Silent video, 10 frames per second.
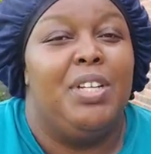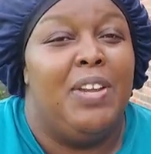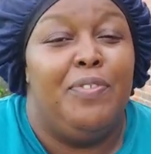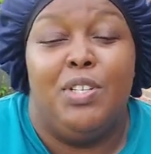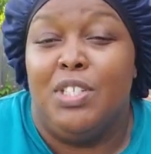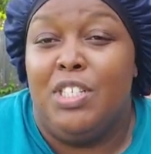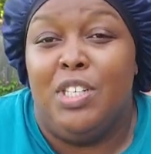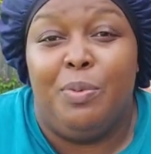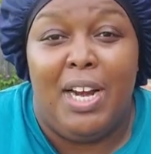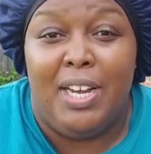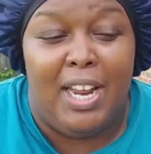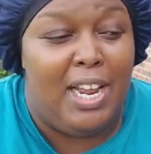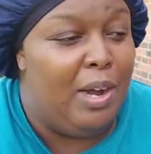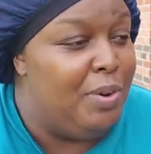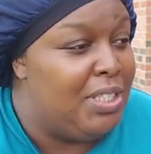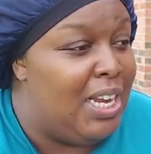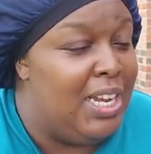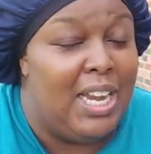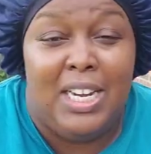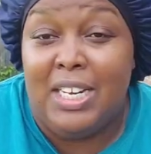It feels good right now. It's
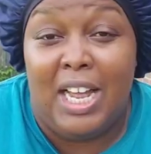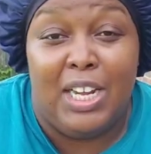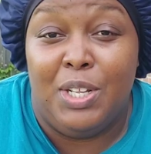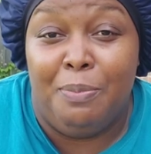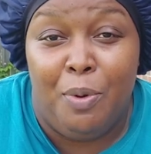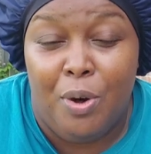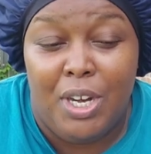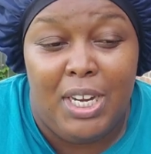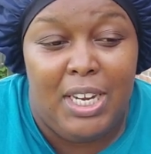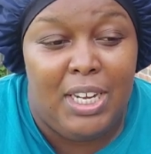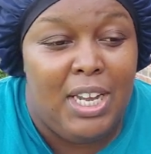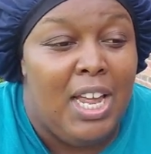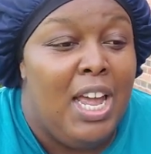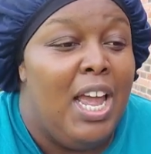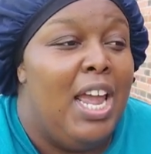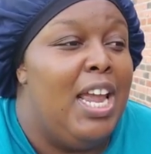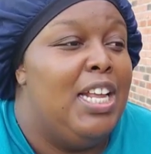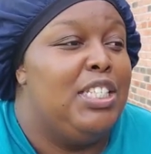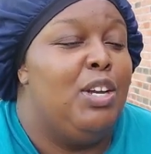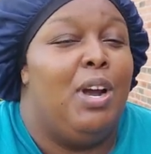like 8 o'clock in the morning,
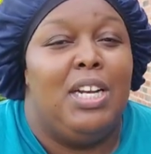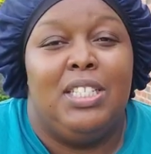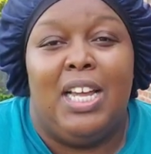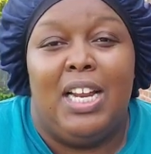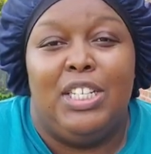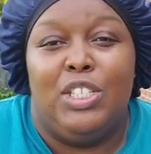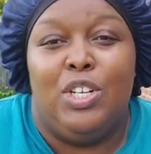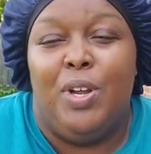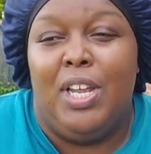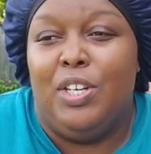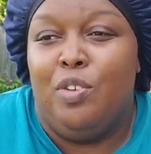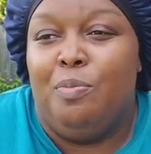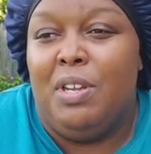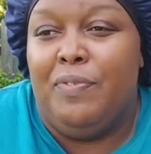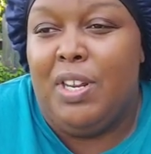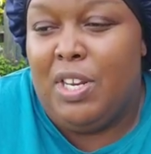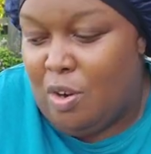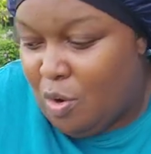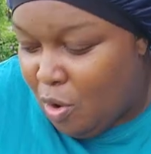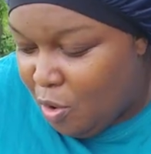and so I decided to go ahead and do me a
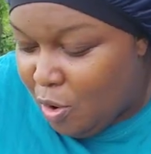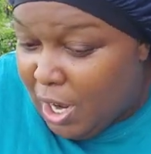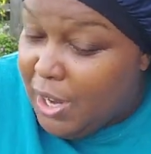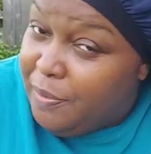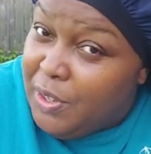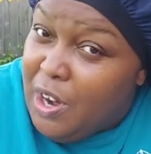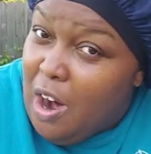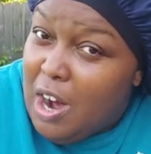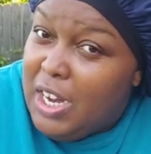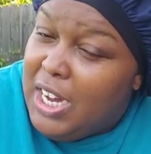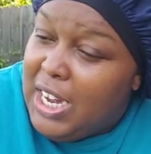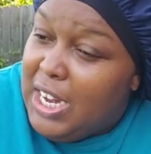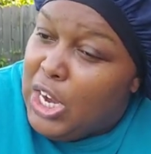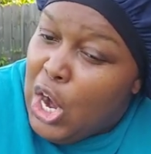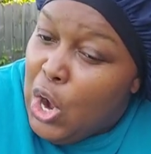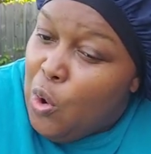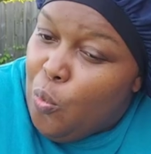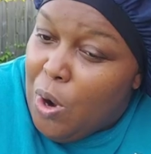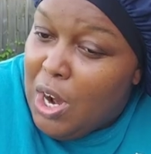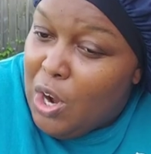video on gardening
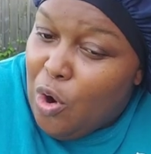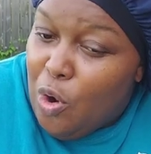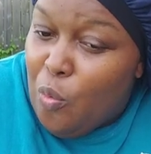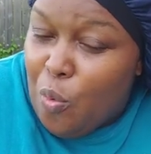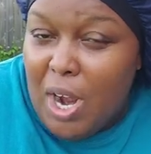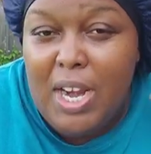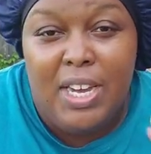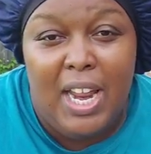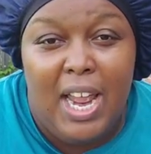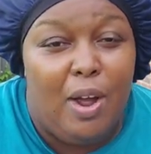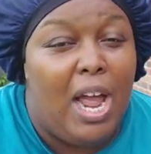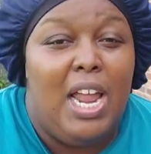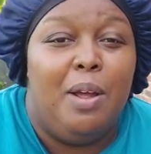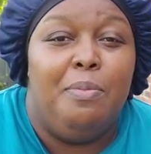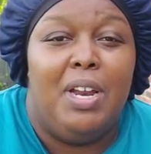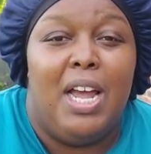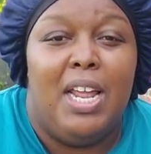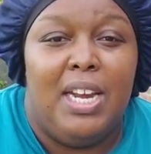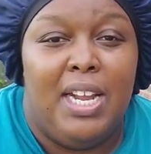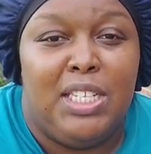one-on-one. Now, I am
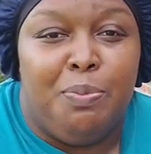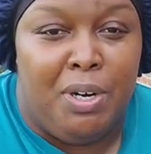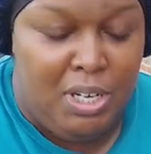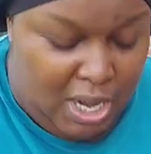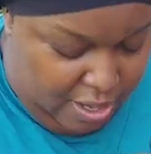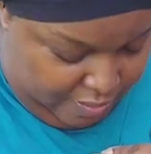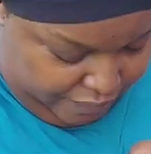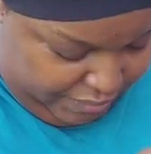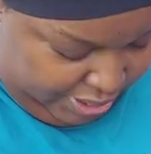not an expert, y'all.